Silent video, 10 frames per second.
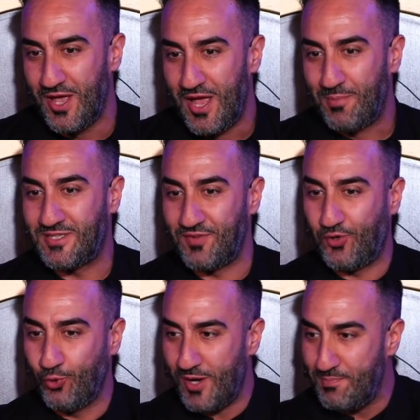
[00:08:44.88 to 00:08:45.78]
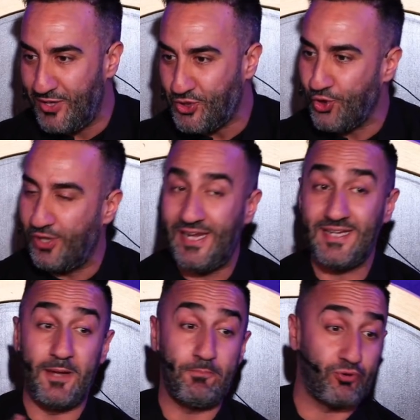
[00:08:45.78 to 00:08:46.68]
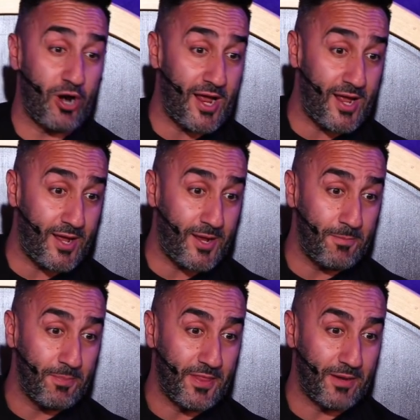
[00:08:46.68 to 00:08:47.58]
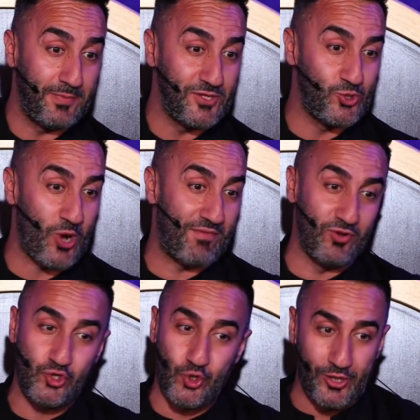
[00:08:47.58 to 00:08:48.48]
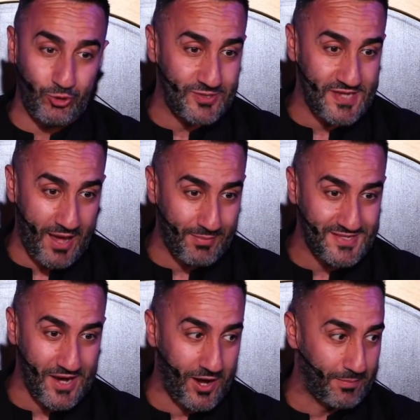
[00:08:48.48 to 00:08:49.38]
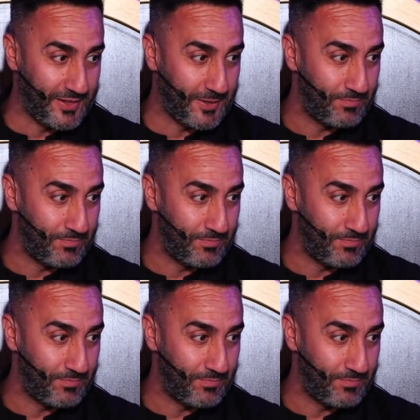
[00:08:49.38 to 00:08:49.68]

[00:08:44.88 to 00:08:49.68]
But if you admit you're leading prayer, that means you haven't joined Usama's army.